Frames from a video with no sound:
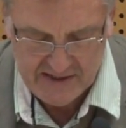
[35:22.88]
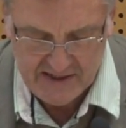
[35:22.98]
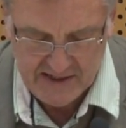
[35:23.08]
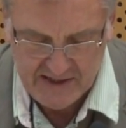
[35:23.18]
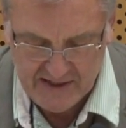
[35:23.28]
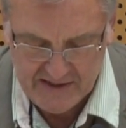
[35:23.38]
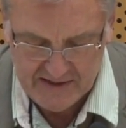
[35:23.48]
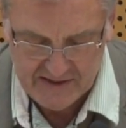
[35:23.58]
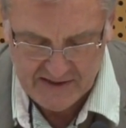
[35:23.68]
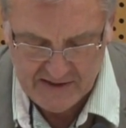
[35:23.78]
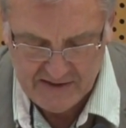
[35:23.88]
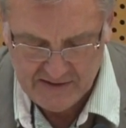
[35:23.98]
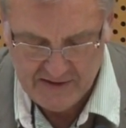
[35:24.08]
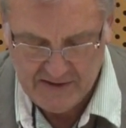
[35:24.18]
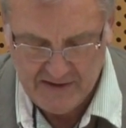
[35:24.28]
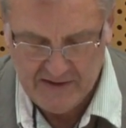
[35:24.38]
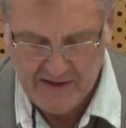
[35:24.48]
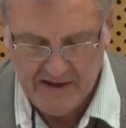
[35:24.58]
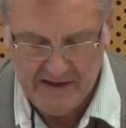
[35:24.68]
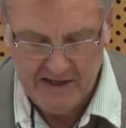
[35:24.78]
Indeed, he's
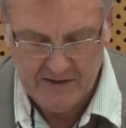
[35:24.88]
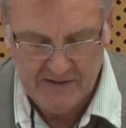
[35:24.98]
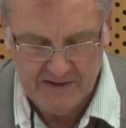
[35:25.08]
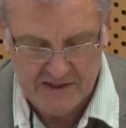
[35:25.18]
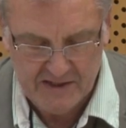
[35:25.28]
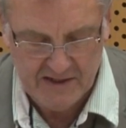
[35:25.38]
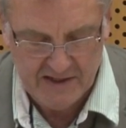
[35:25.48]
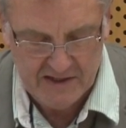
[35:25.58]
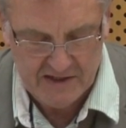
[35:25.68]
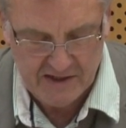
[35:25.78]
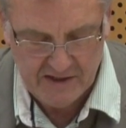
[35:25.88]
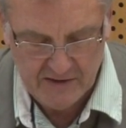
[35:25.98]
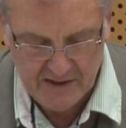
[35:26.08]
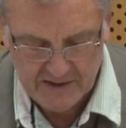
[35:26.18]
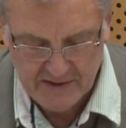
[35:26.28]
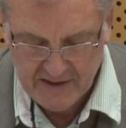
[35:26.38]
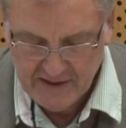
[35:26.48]
a leader in this in his unit,